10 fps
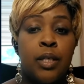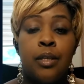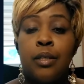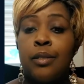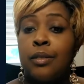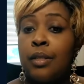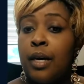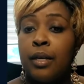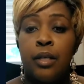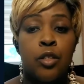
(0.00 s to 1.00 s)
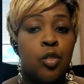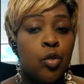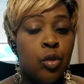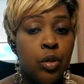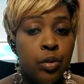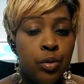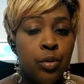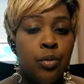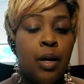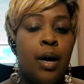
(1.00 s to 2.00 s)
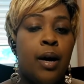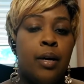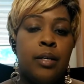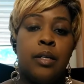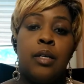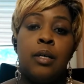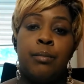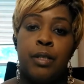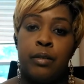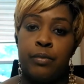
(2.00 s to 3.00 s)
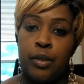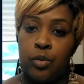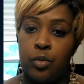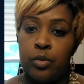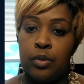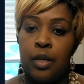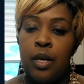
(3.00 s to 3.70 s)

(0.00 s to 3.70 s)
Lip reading: It does not exclude high income individuals.